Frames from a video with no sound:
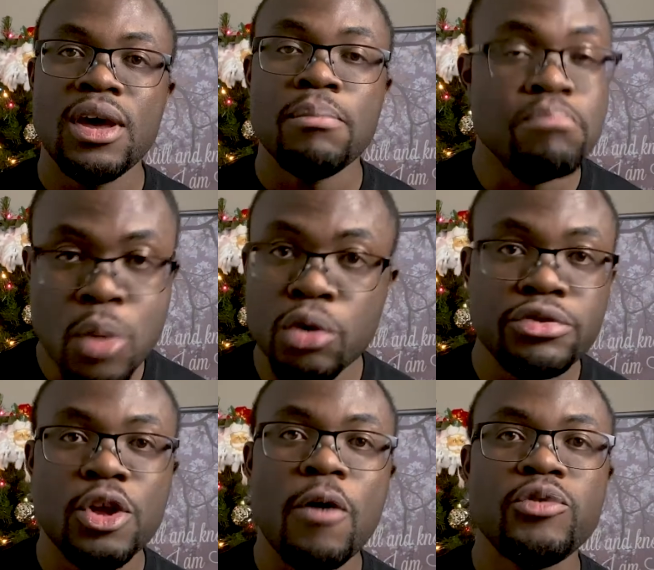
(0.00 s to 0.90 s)
Most
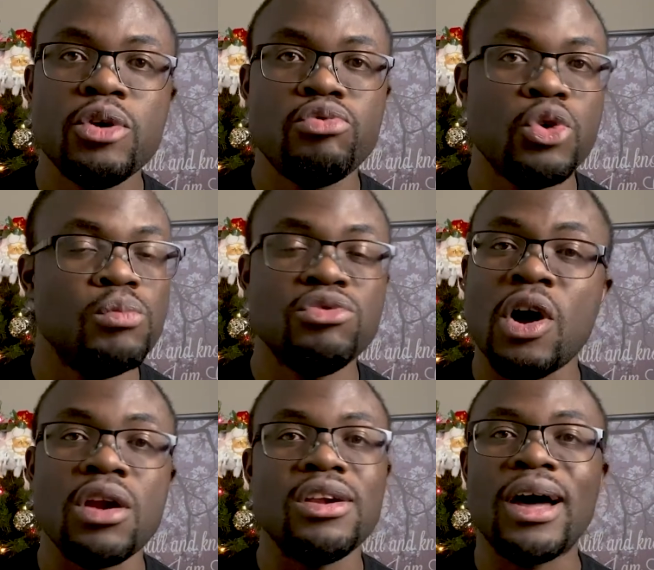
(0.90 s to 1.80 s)
of the rooms are
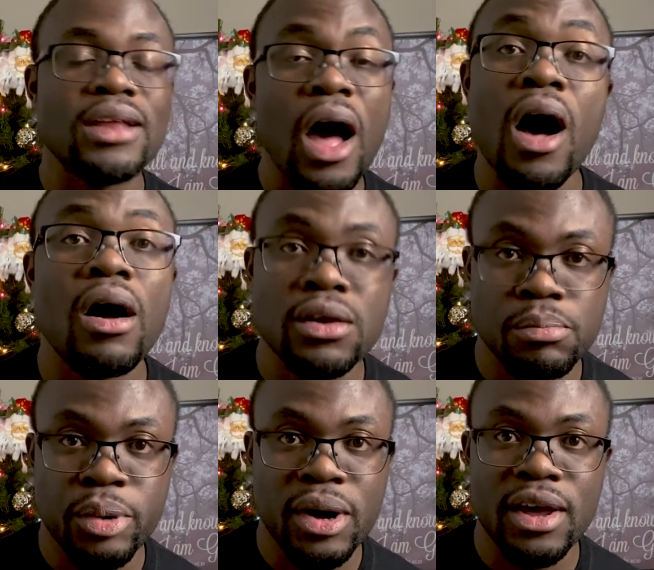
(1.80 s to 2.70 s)
not
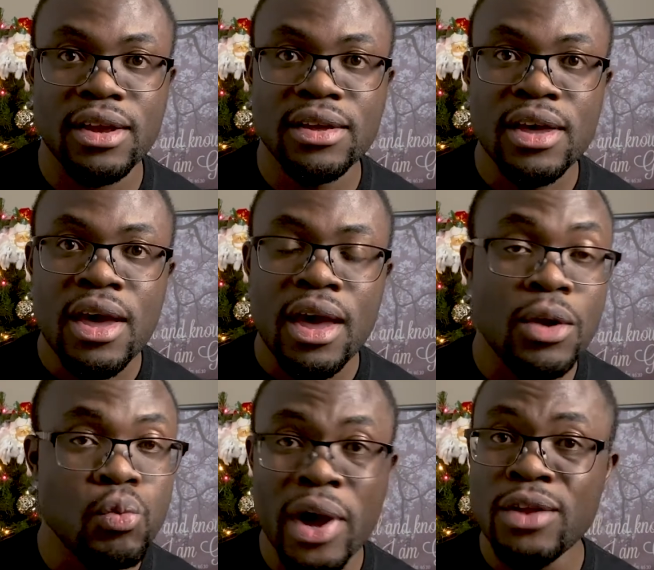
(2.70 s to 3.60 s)
occupied.
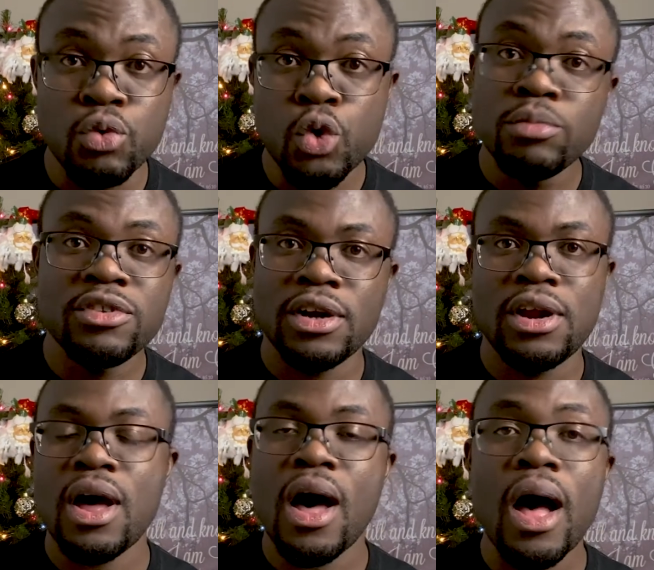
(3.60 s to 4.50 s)
And when rooms are
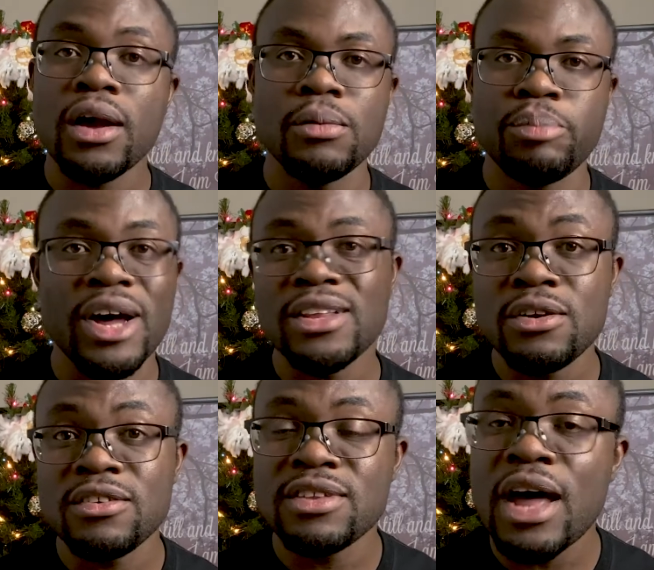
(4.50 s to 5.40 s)
not occupied, there
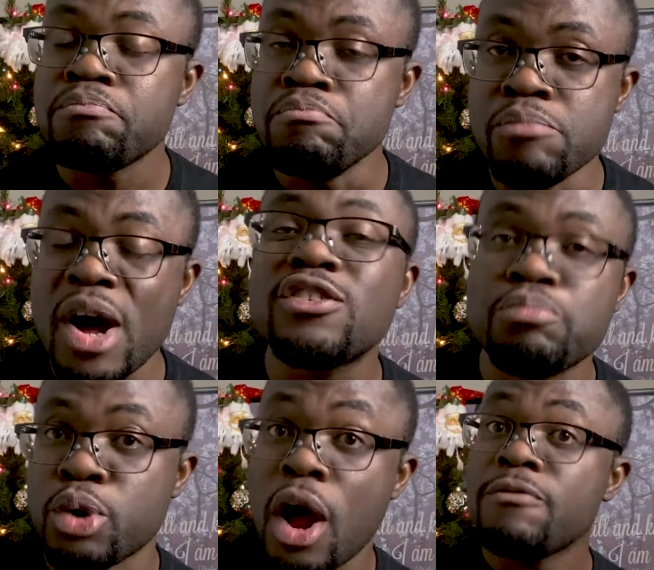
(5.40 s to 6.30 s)
is not much
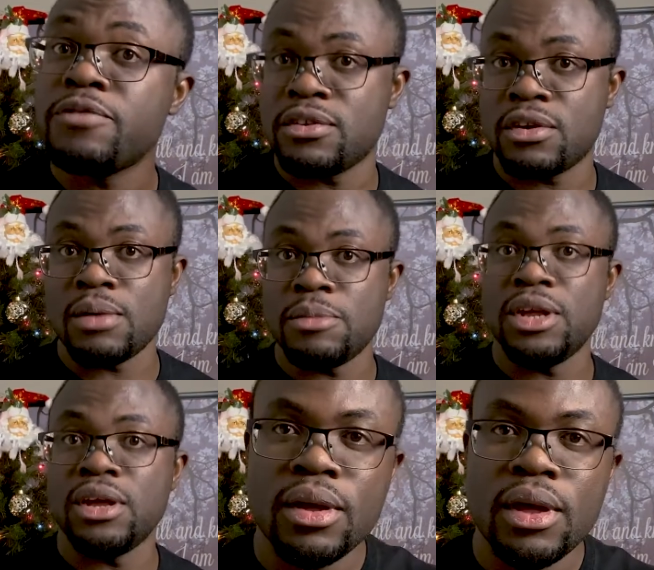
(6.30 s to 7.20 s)
profit coming
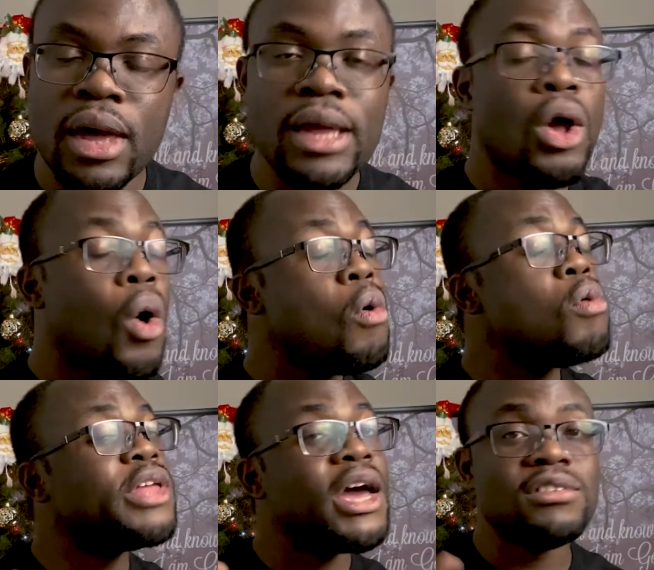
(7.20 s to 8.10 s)
in. And all
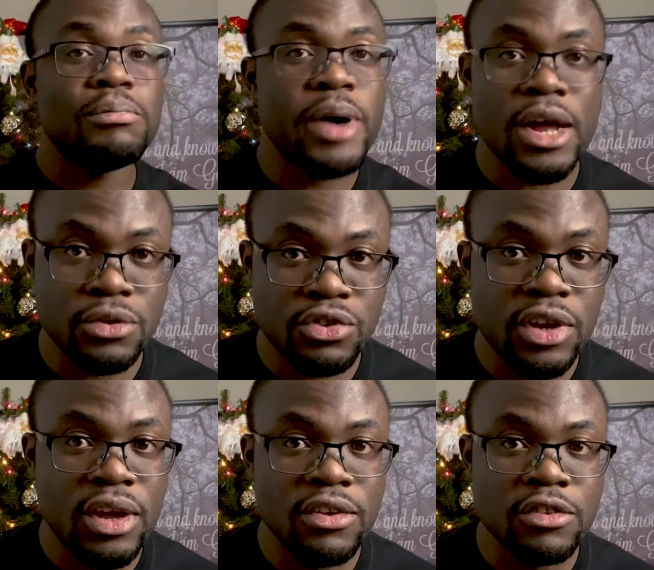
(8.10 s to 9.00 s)
that is about to
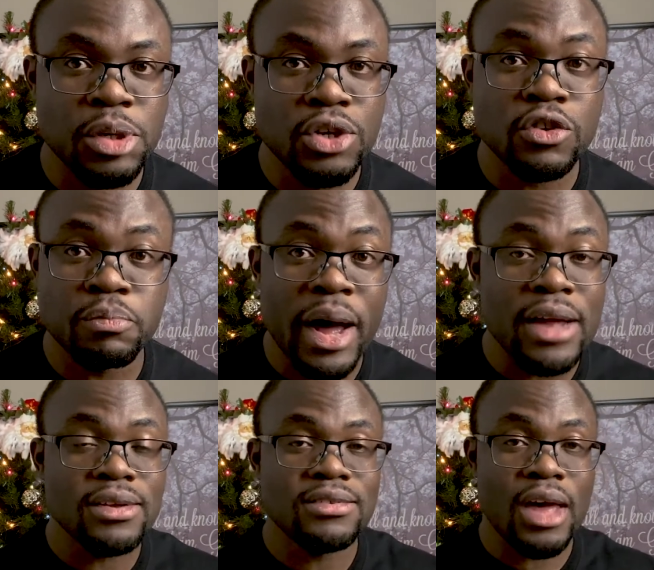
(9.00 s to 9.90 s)
change because by
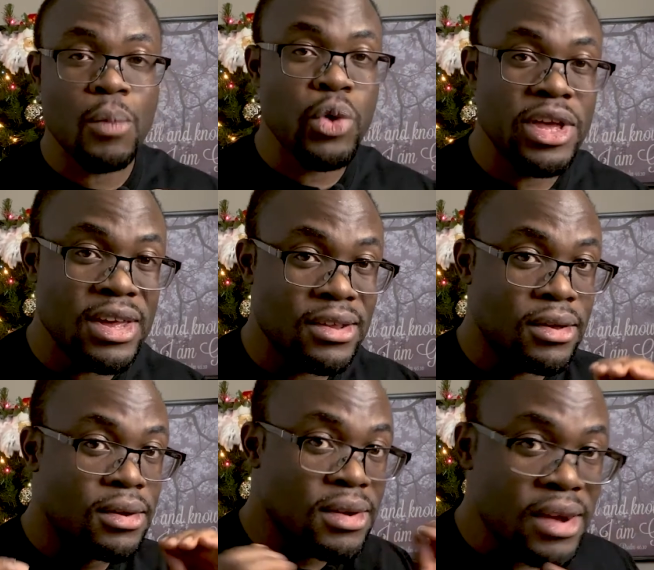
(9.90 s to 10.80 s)
the time we get to
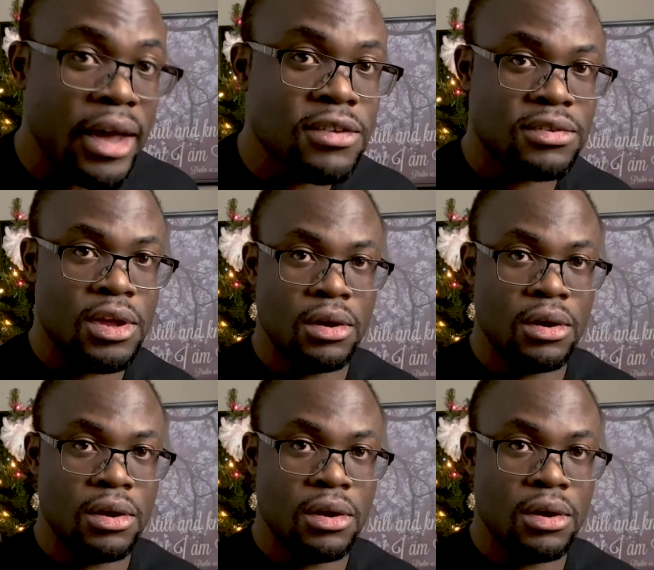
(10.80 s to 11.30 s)
next year,